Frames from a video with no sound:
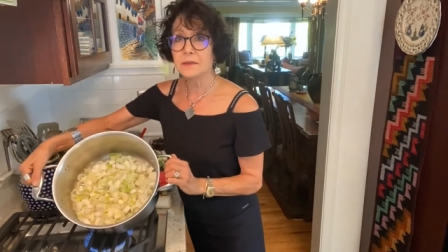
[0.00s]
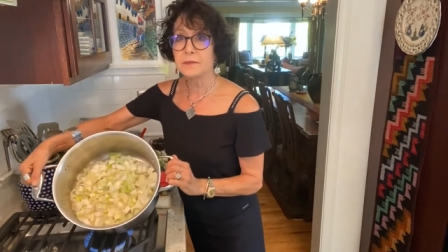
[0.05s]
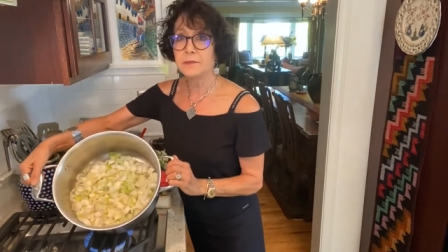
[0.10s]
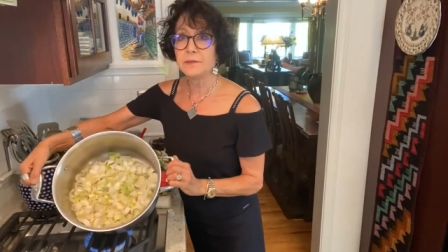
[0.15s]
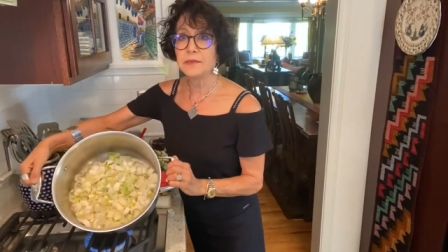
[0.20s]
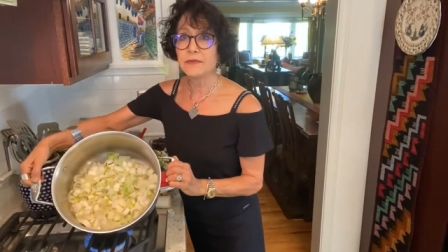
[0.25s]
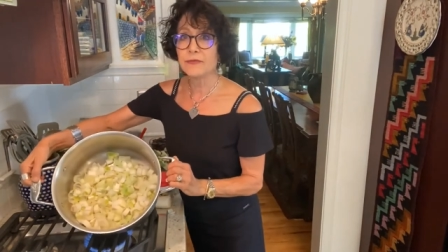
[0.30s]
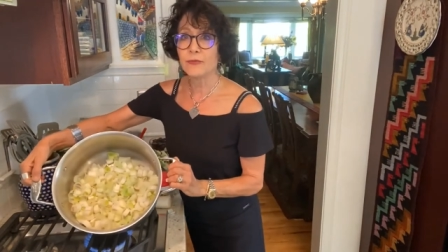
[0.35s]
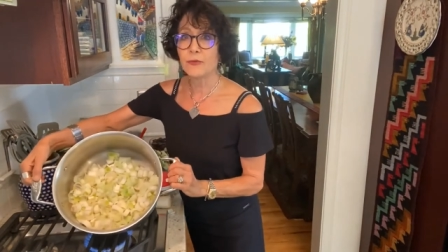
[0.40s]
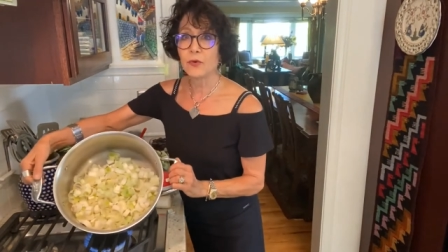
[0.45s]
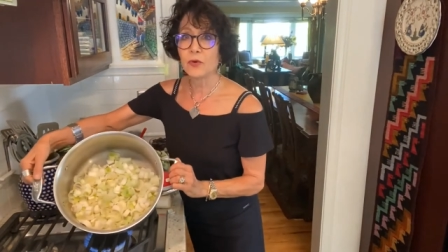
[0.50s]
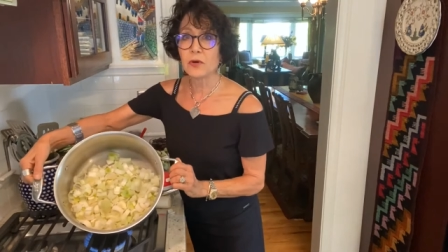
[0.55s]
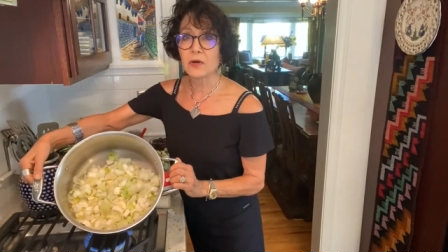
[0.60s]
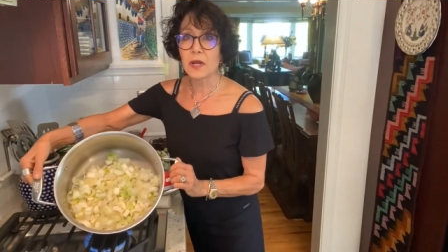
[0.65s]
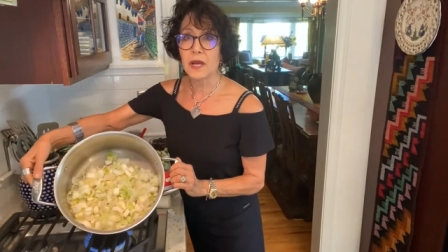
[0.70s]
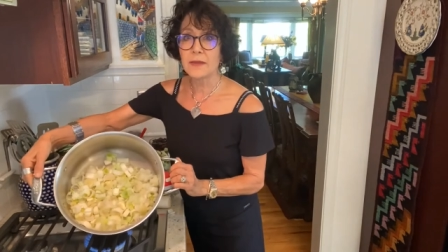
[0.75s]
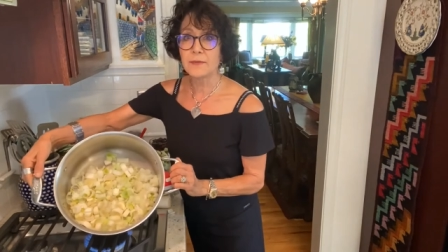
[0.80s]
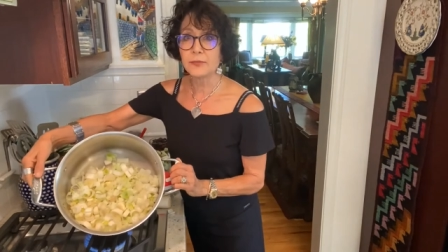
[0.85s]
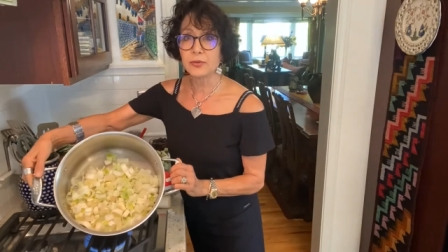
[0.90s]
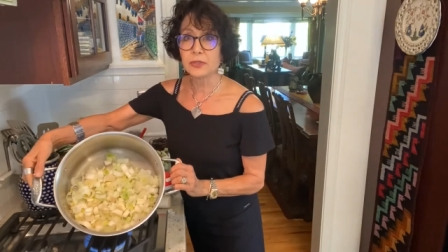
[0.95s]
before
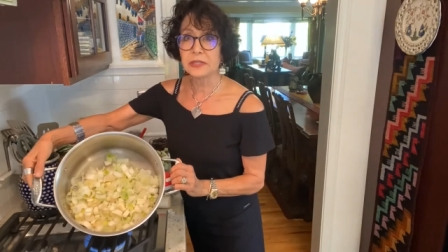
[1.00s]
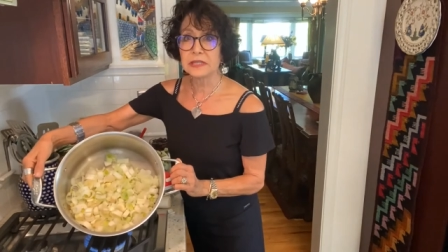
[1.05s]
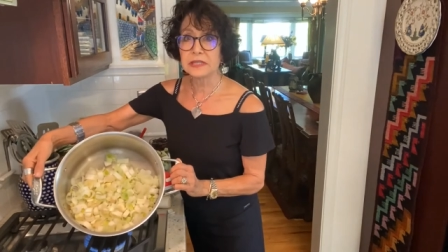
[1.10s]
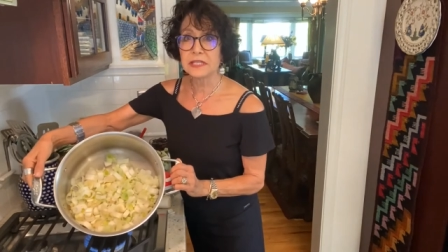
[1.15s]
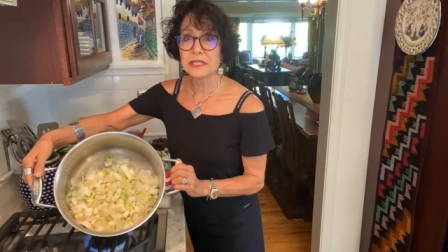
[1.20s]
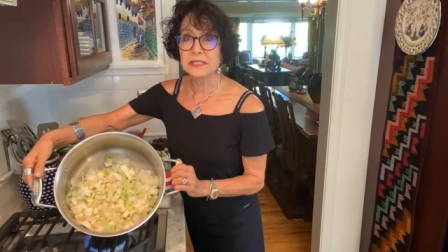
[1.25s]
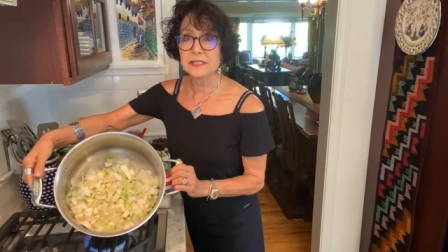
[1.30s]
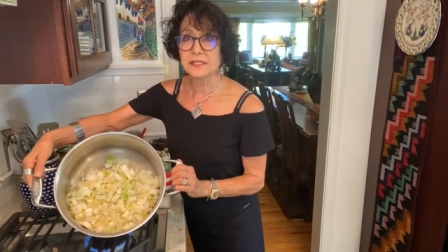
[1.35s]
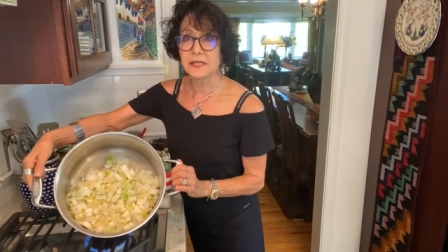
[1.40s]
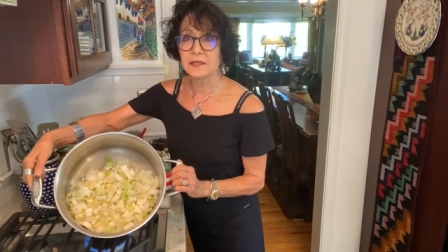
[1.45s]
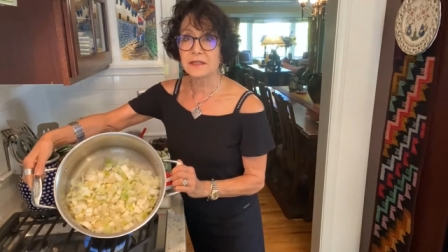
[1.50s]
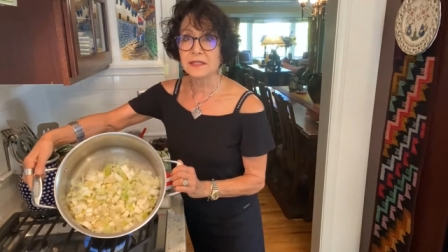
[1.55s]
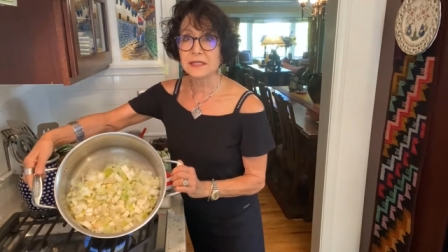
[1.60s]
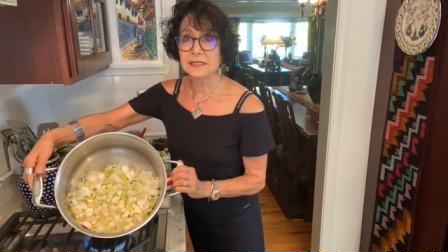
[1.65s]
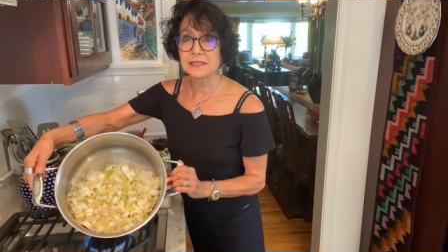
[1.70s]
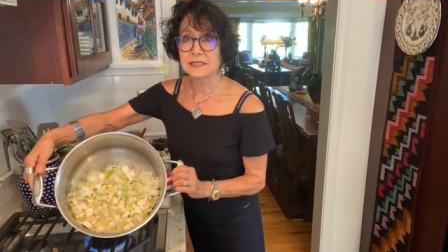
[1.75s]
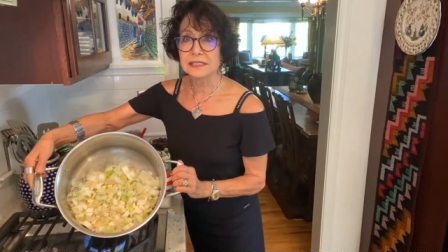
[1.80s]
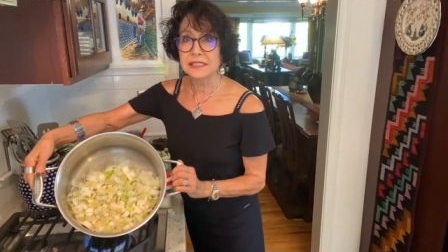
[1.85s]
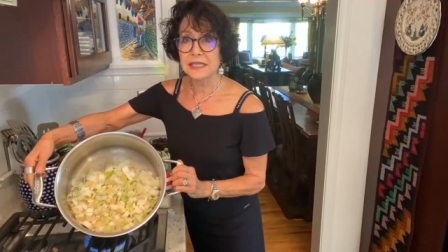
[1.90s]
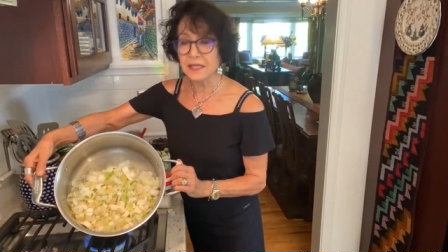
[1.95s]
I put these
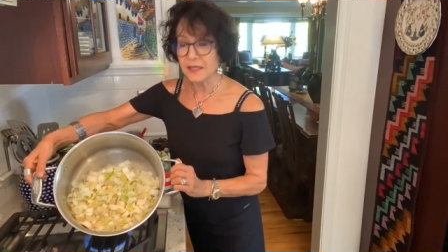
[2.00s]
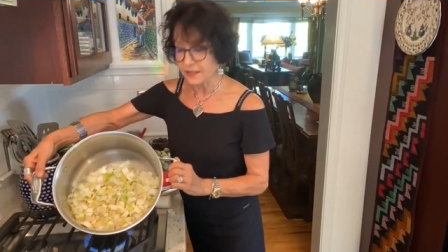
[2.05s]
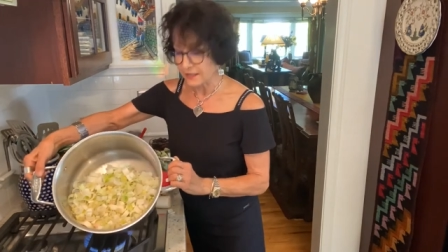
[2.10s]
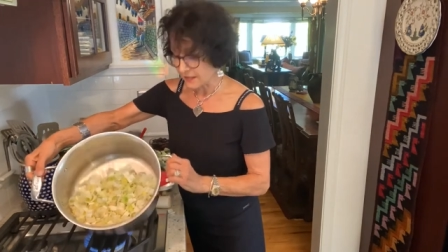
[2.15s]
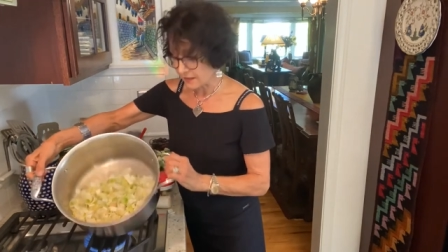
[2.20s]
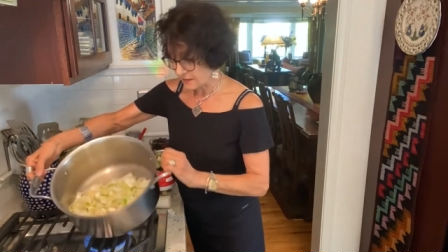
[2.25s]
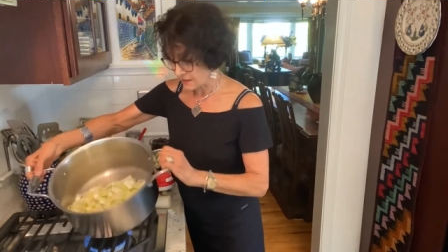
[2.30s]
onions in it,